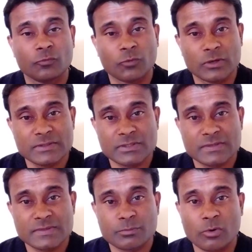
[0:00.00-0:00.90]
First
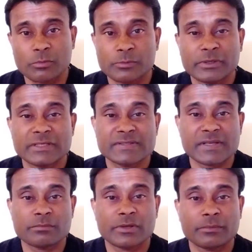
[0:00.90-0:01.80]
is probability
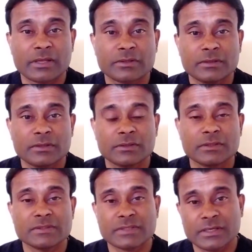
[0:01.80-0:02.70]
sampling method,
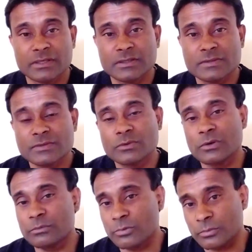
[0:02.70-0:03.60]
second is
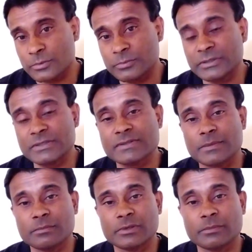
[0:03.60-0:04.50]
non-probability
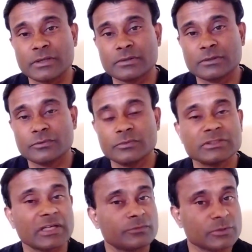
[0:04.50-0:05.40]
sampling method,
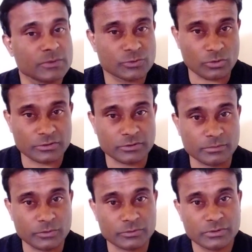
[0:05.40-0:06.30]
which I've just talked
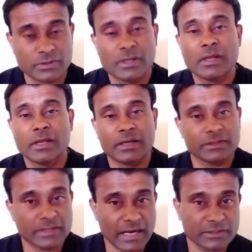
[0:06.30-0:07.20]
about.
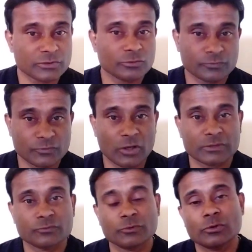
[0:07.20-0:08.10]
In that, you've
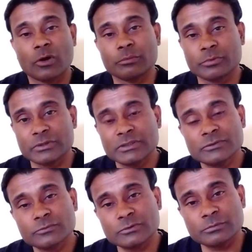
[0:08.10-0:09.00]
got four
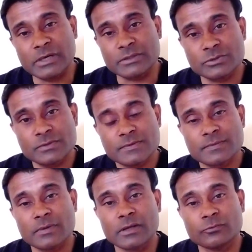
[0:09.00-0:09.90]
components, four
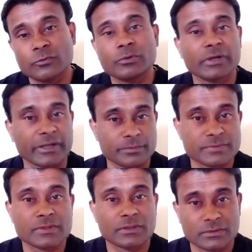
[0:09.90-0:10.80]
branches, and four types.